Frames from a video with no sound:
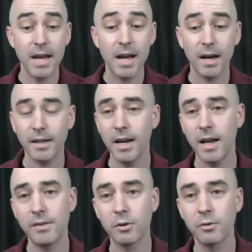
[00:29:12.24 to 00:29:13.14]

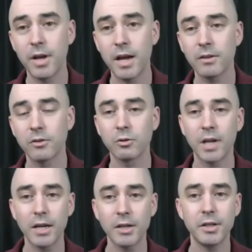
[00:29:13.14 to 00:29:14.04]
Yeah. And so
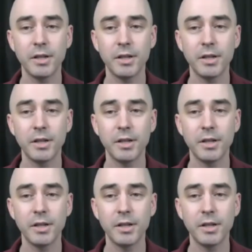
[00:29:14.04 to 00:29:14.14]
Tai Chi,